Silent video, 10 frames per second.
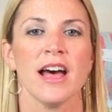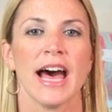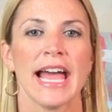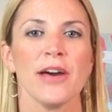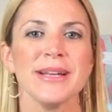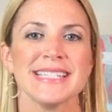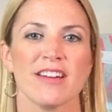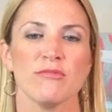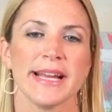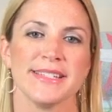I always
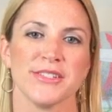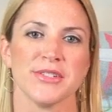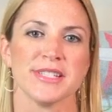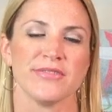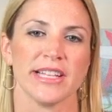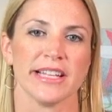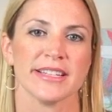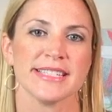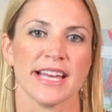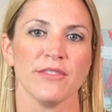have my students fill out
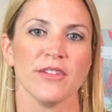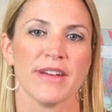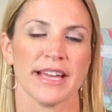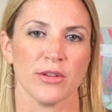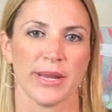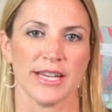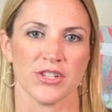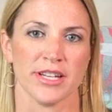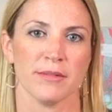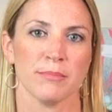a
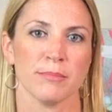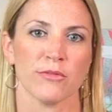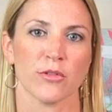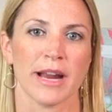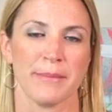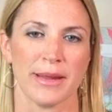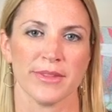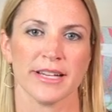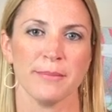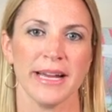self-evaluation before I meet
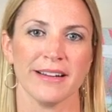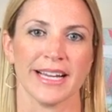with their parent.